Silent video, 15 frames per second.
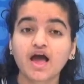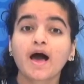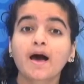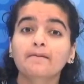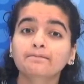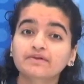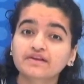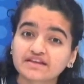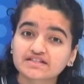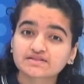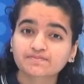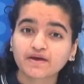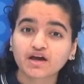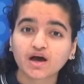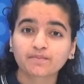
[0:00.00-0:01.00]
Please pick
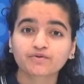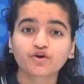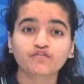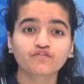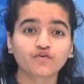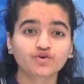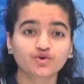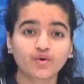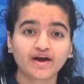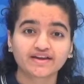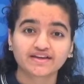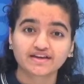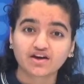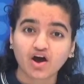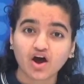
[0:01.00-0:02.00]
up your photo ID
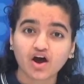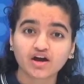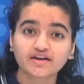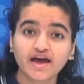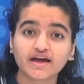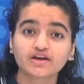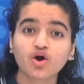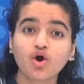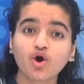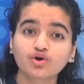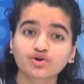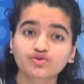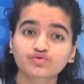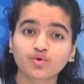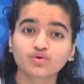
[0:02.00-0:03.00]
card and honor
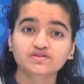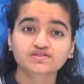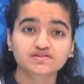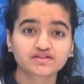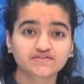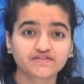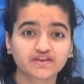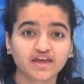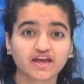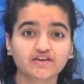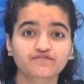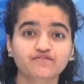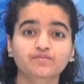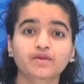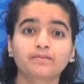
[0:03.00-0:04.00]
roll certificate
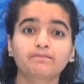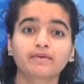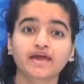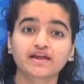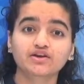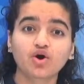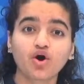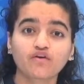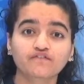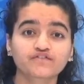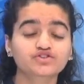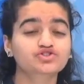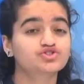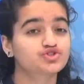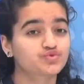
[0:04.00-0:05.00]
from the main office
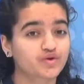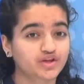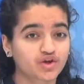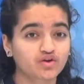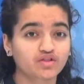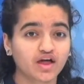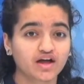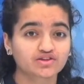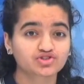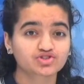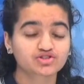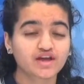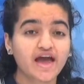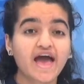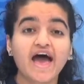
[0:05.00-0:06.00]
during your lunch.
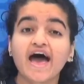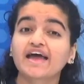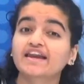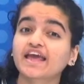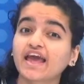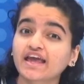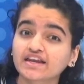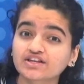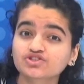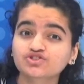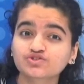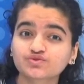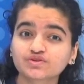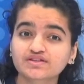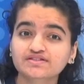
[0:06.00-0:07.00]
And any
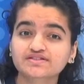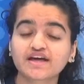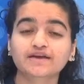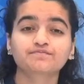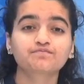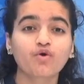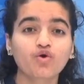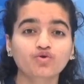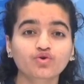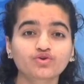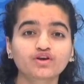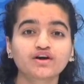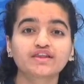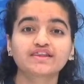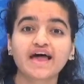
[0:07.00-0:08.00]
students that borrowed a
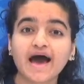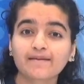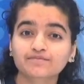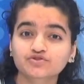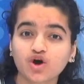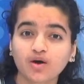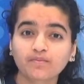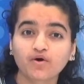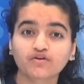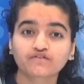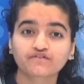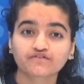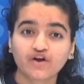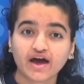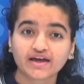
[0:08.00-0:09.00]
laptop on
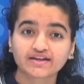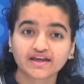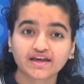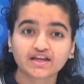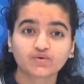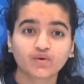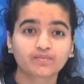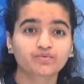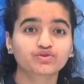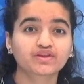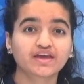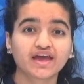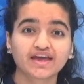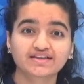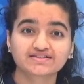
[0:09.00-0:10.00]
Friday, November the
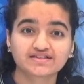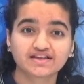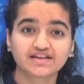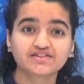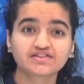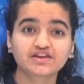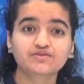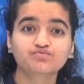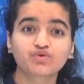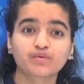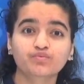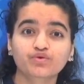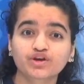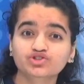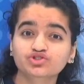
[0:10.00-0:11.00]
18th, in
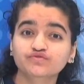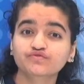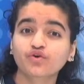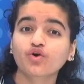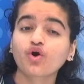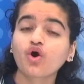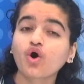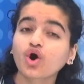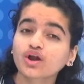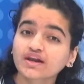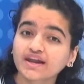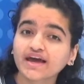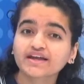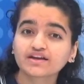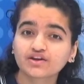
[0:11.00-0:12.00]
preparation for
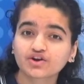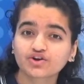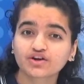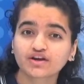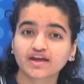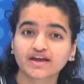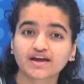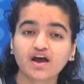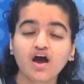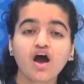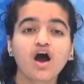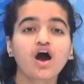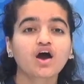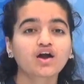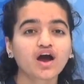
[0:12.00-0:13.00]
online learning
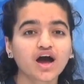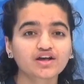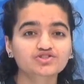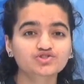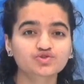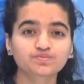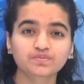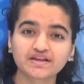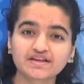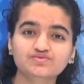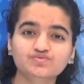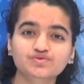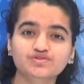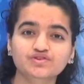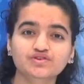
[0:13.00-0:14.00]
are asked to please
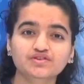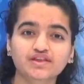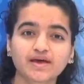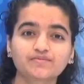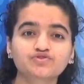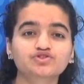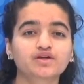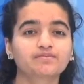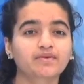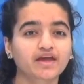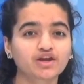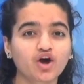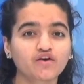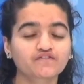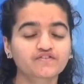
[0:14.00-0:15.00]
return them to the main
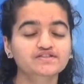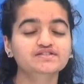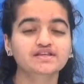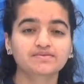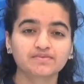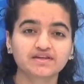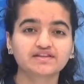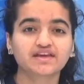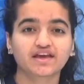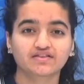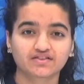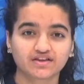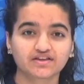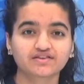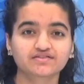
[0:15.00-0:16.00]
office immediately.